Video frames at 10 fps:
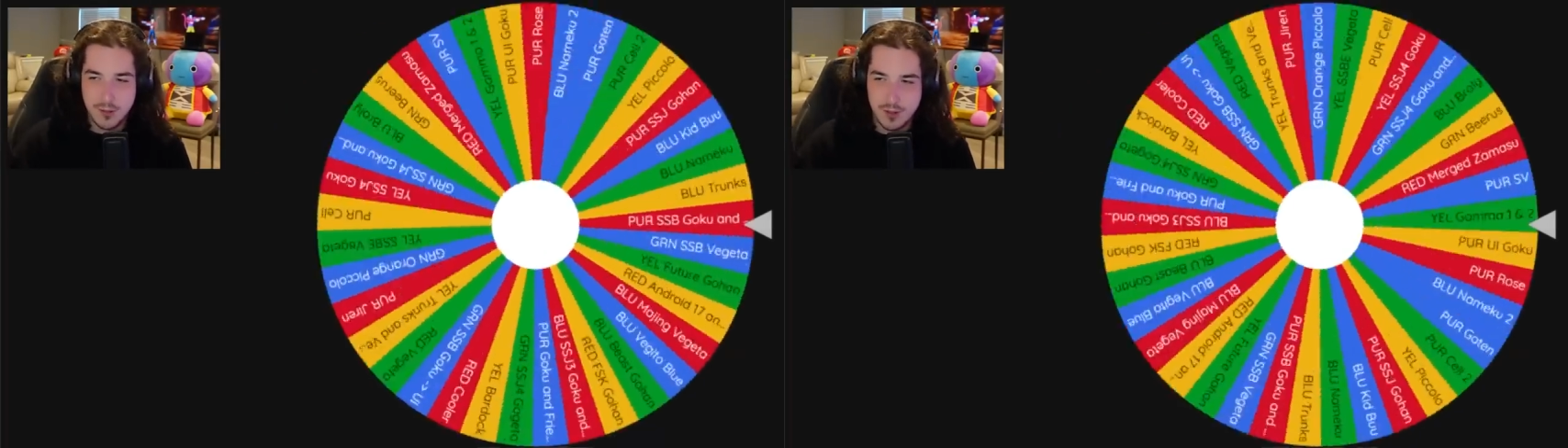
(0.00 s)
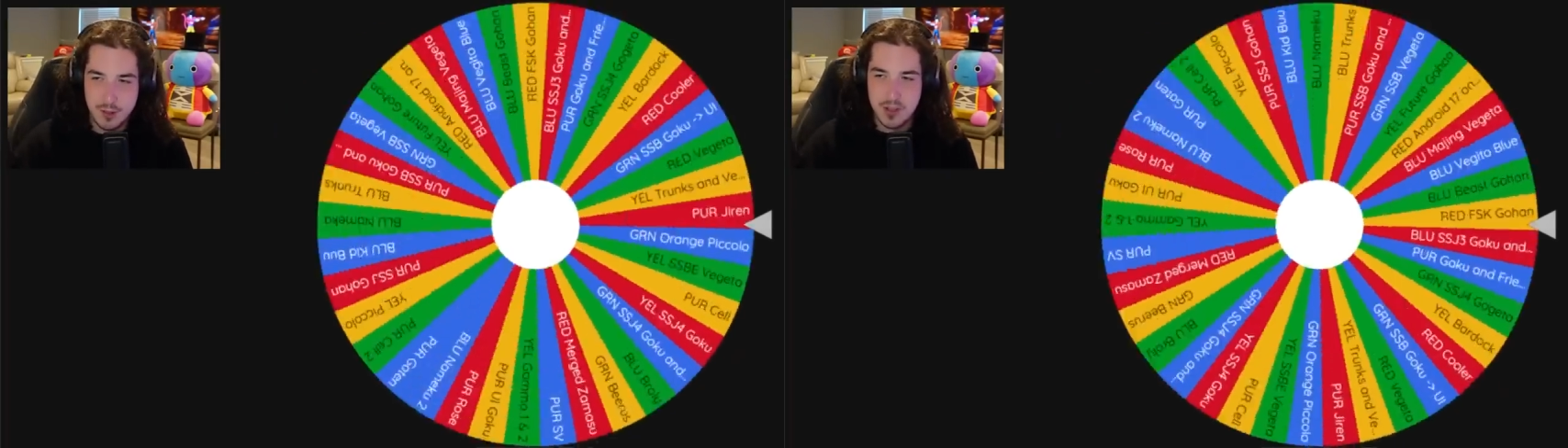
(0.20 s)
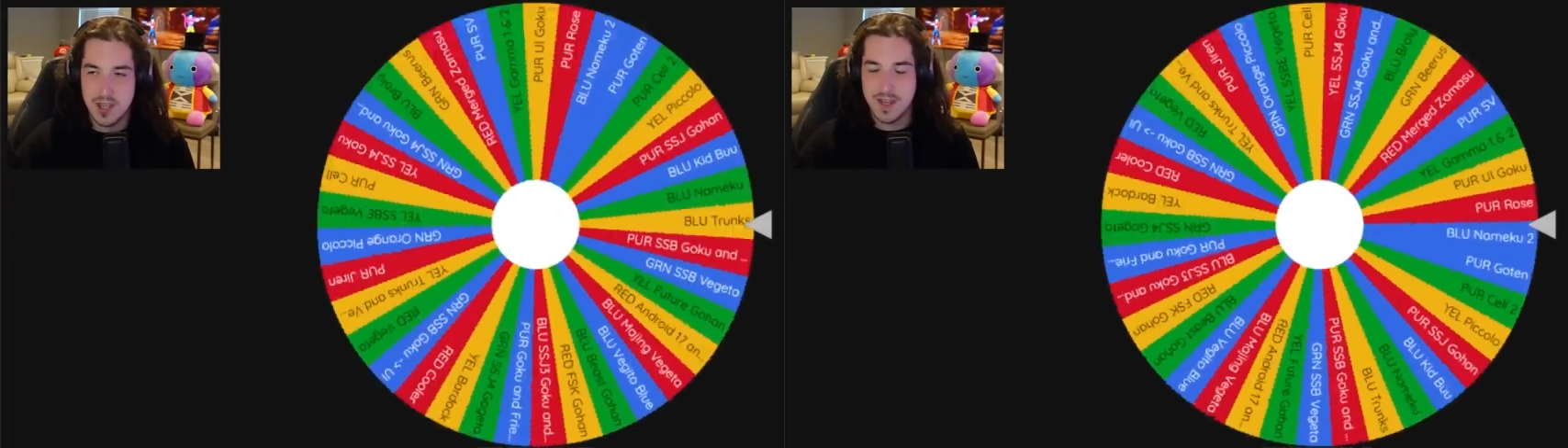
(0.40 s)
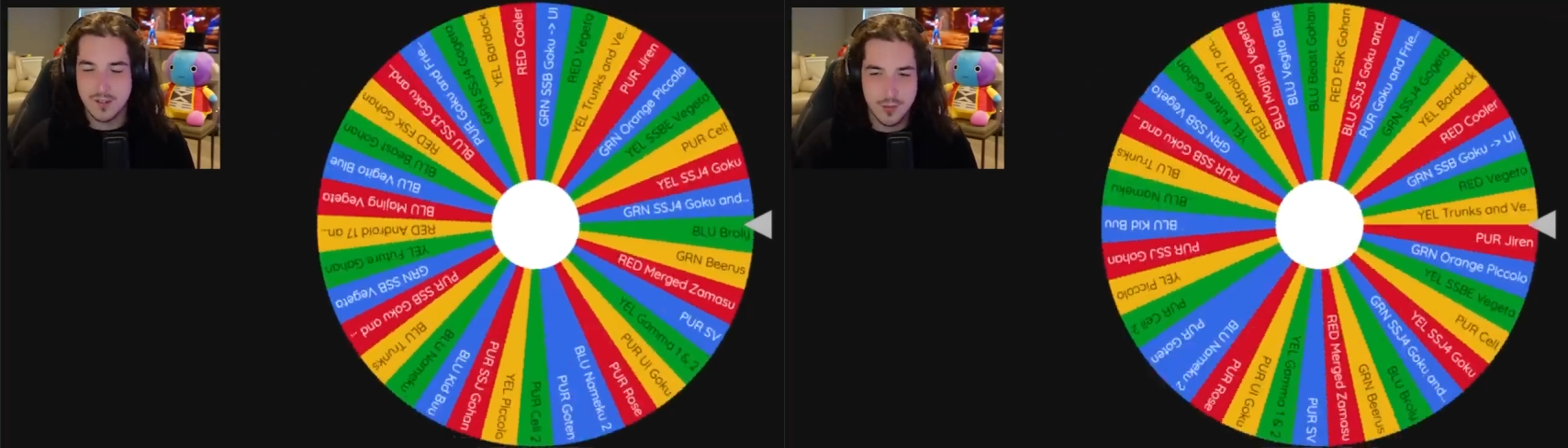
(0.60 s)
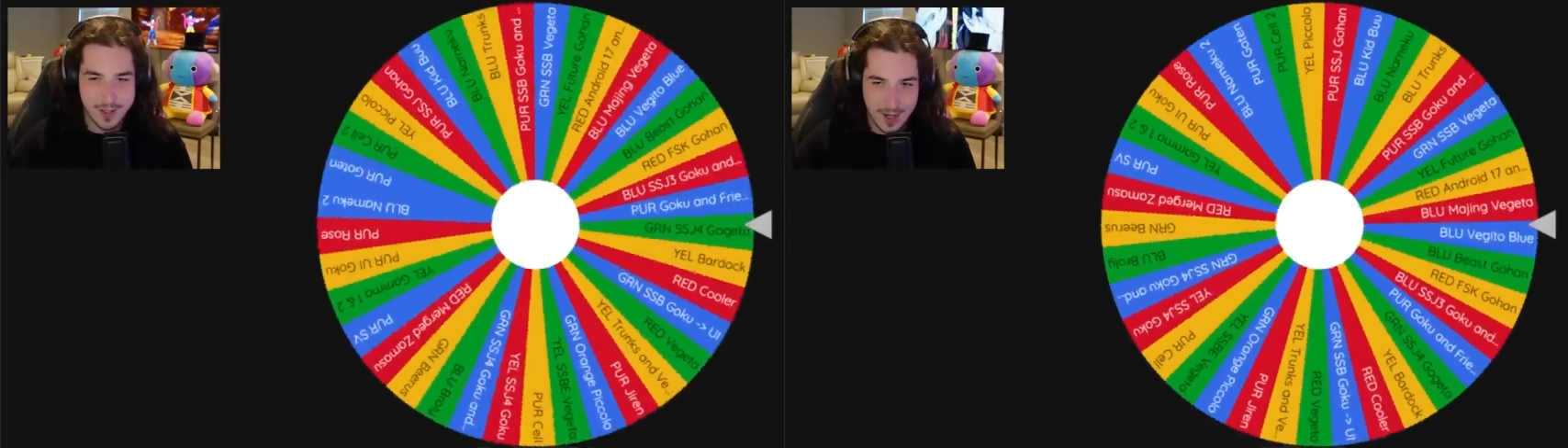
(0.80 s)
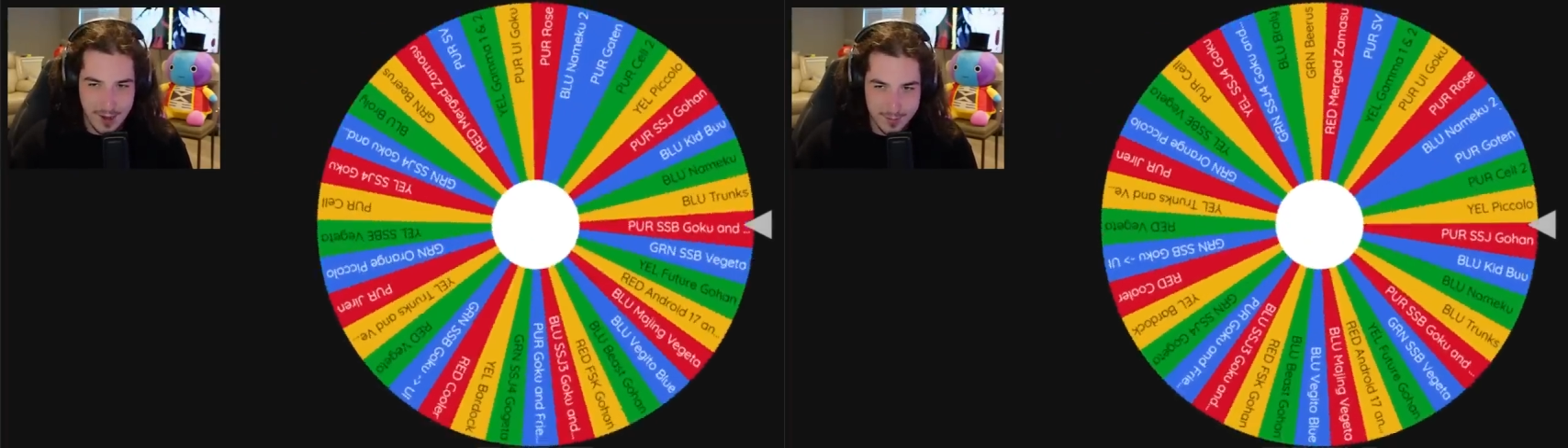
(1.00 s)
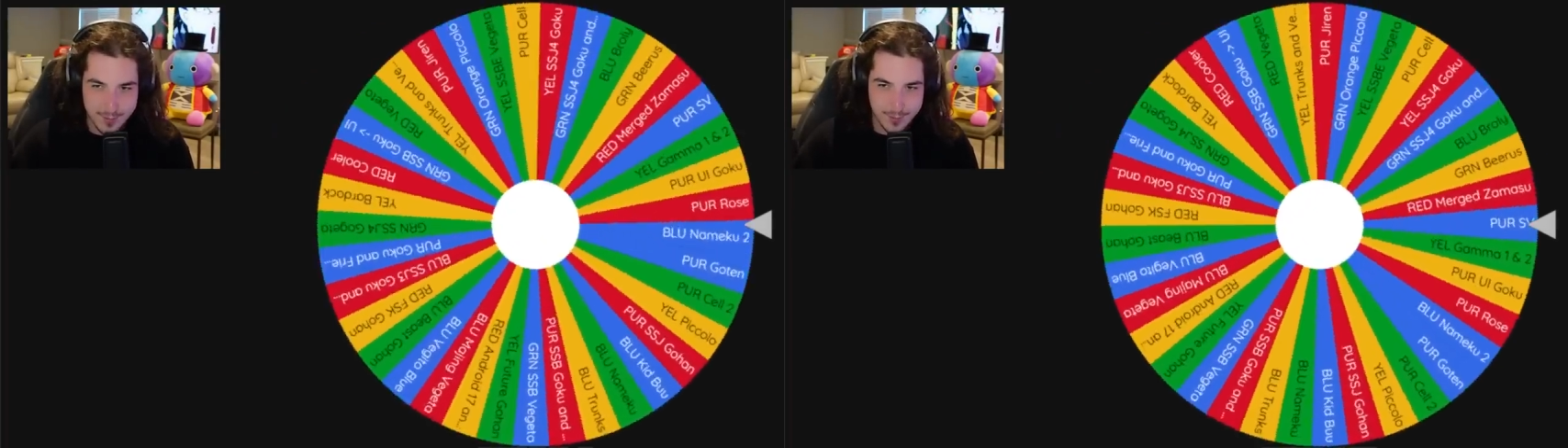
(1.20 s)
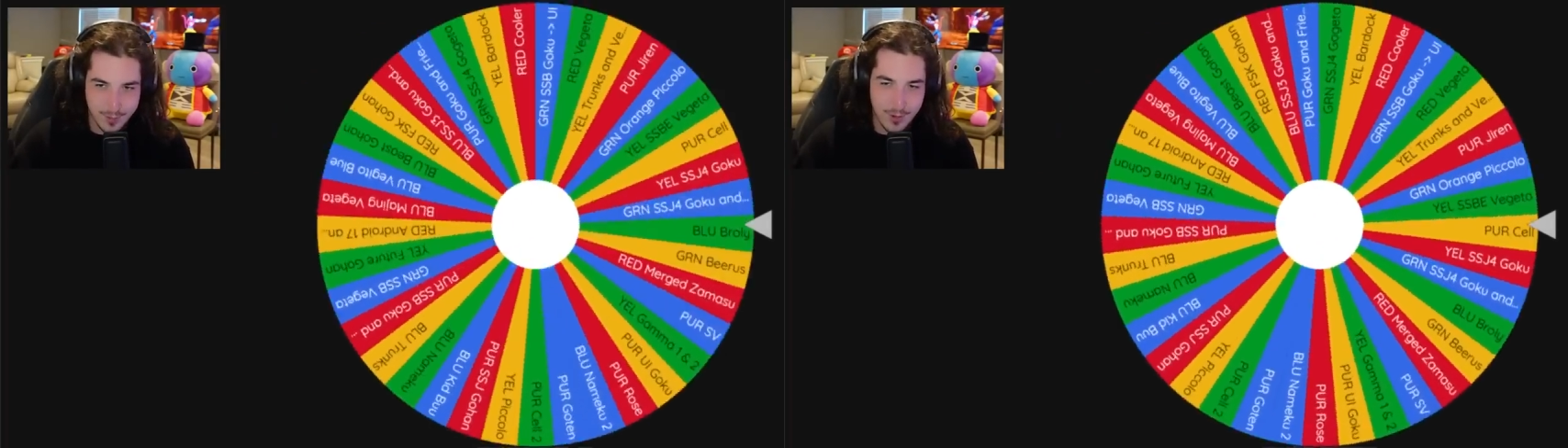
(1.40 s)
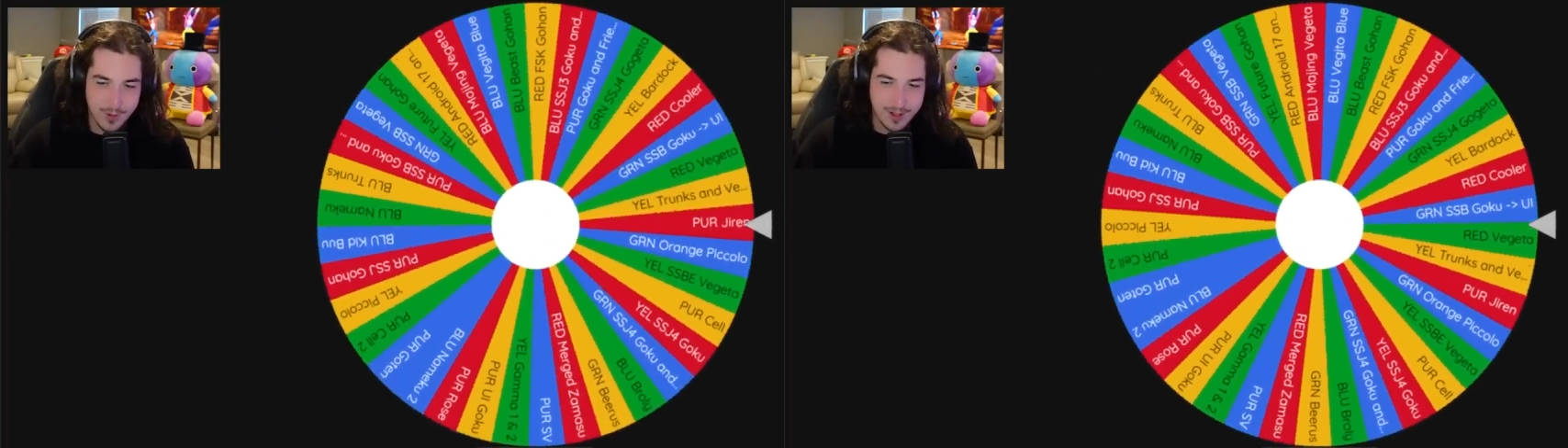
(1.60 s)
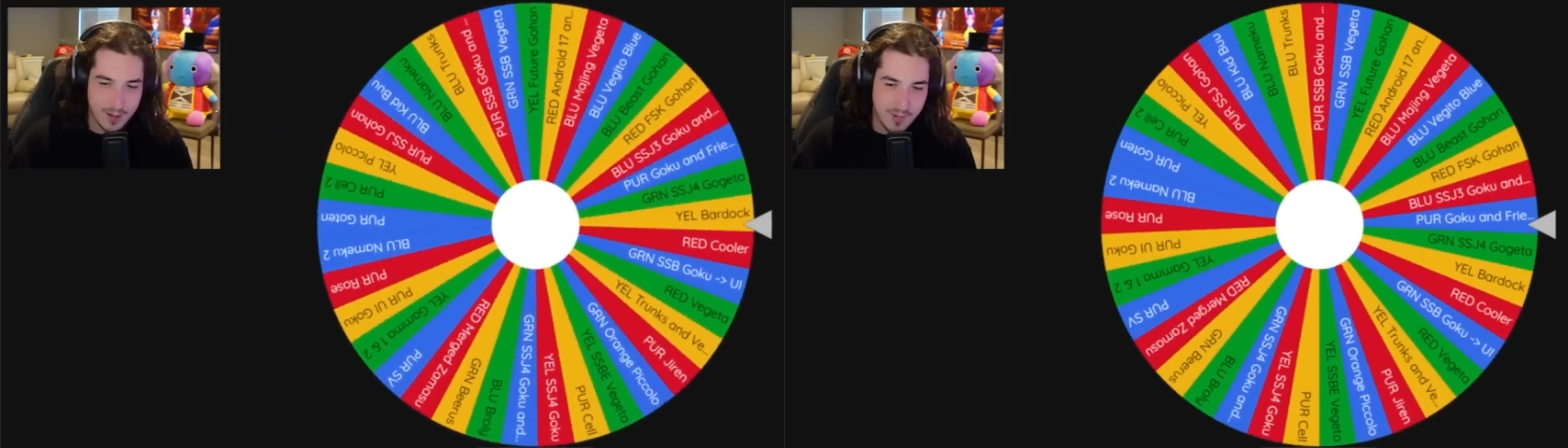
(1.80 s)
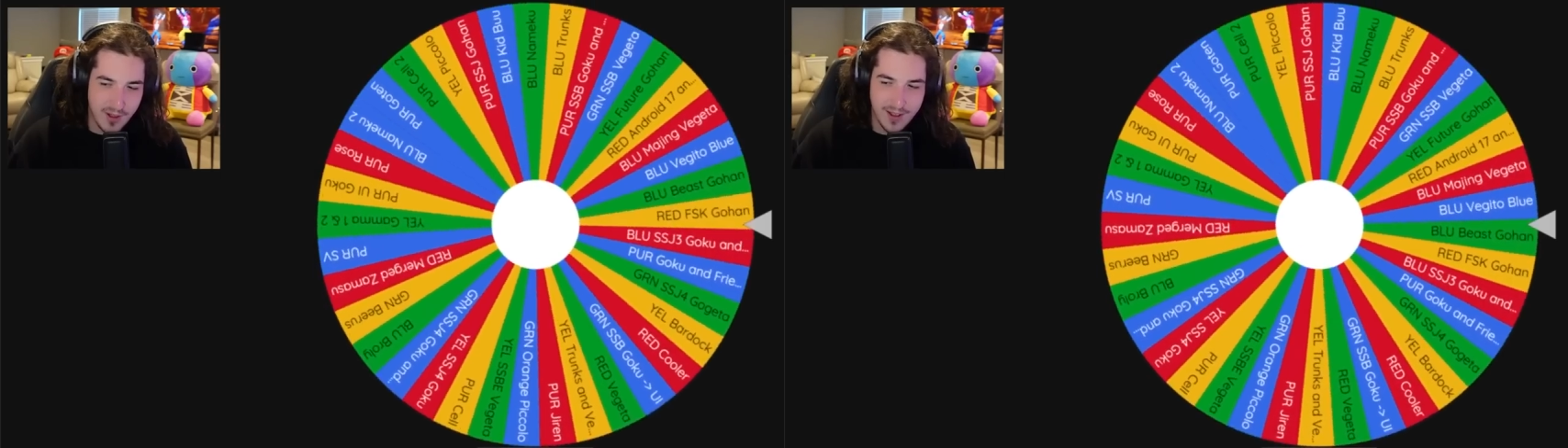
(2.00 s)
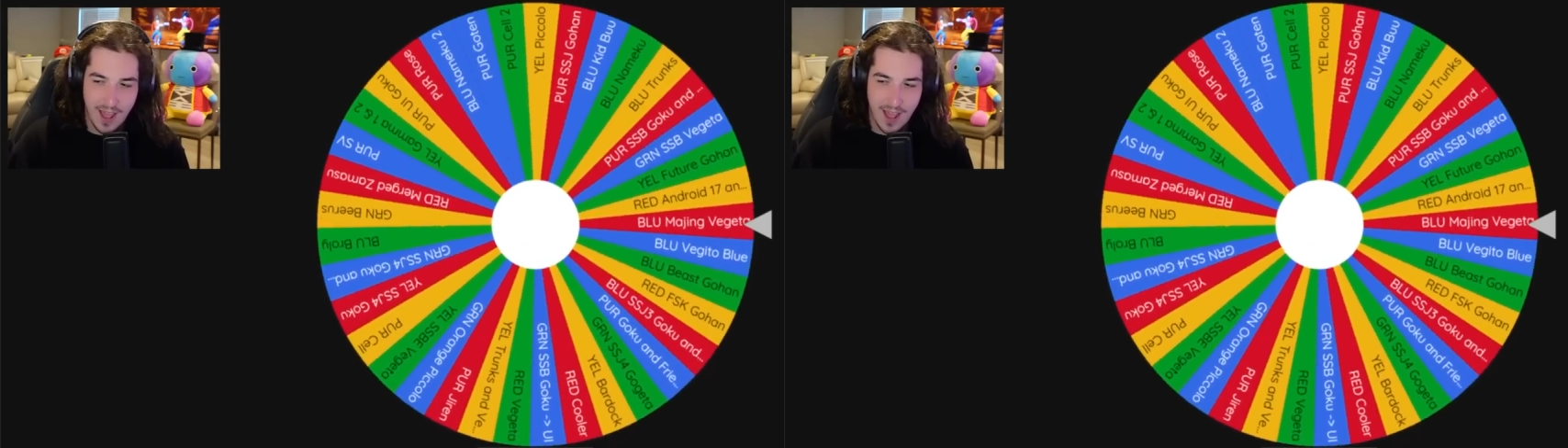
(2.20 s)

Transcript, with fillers: Let's see what the next three characters are. Come on.